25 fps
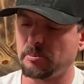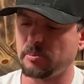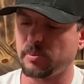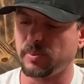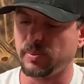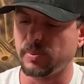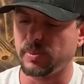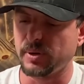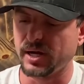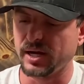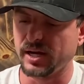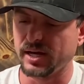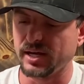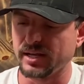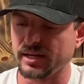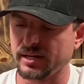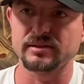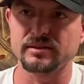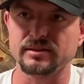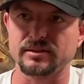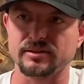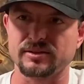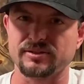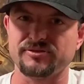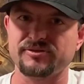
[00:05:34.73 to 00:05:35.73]
But
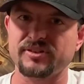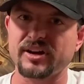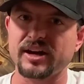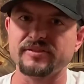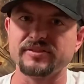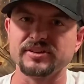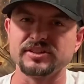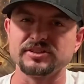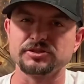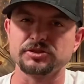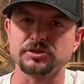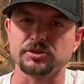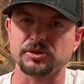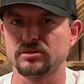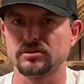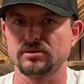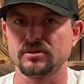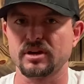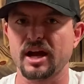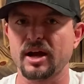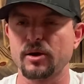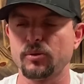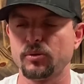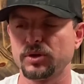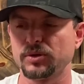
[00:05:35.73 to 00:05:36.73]
the 5 inch screen,
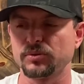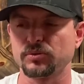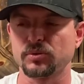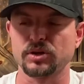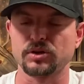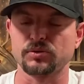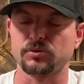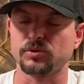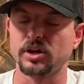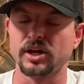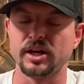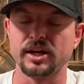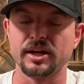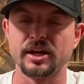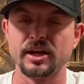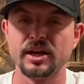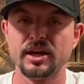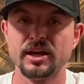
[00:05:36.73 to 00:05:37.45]
I wouldn't want to run